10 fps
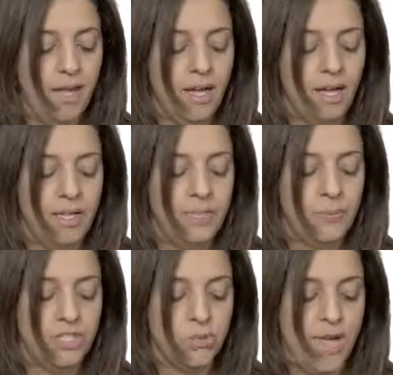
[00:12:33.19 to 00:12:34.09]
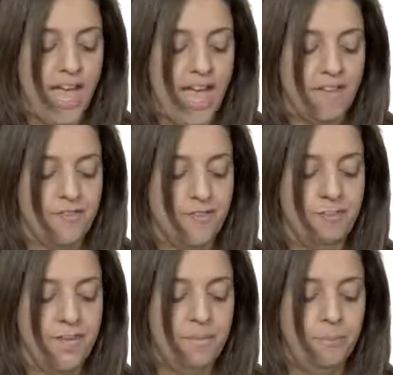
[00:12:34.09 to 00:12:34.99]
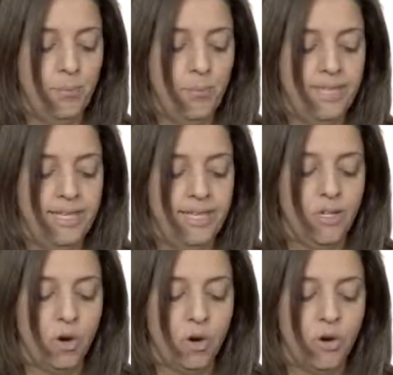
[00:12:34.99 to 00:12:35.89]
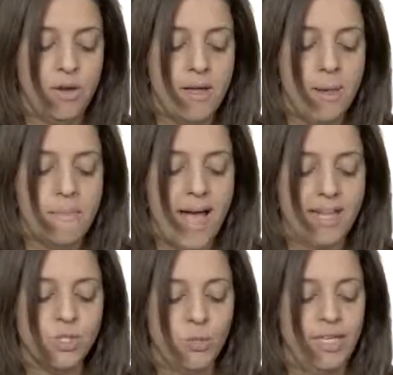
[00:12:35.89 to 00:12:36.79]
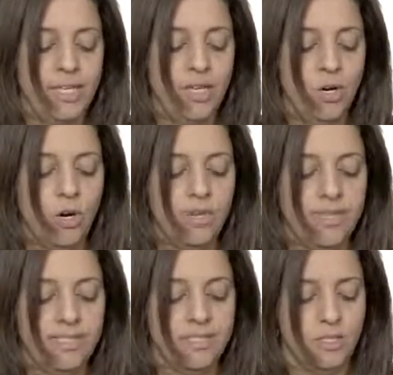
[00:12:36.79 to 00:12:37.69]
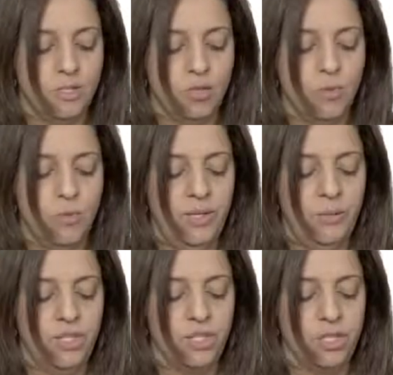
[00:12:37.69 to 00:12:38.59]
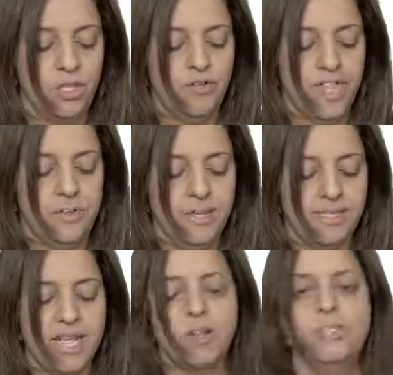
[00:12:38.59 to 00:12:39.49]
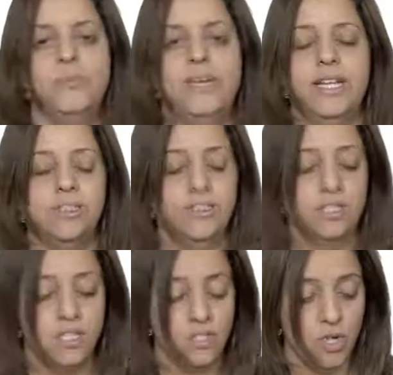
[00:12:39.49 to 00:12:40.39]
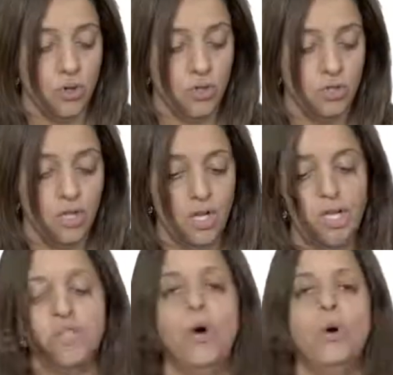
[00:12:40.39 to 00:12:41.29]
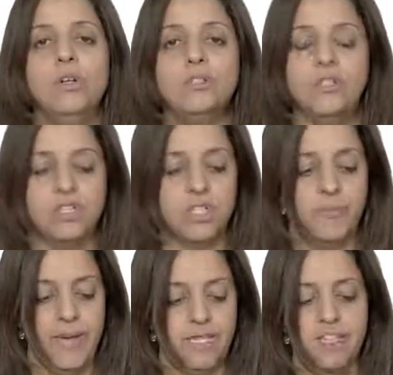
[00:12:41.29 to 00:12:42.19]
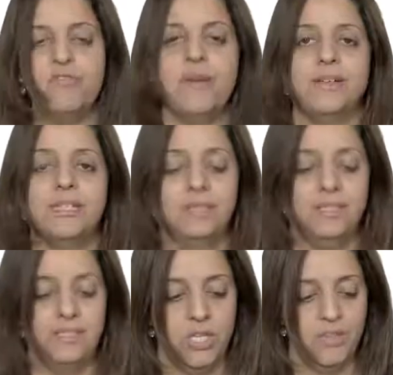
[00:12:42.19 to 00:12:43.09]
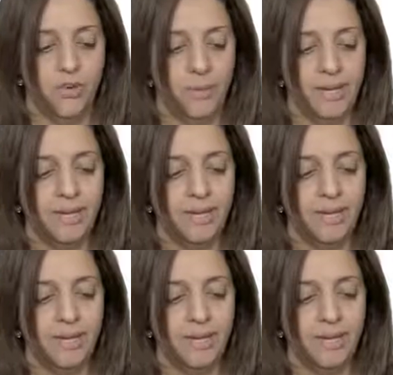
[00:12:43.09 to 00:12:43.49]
uh, in which we have min winning or max winning or it's a draw in which none of them is actually winning. So this is the whole the whole search space of possibilities for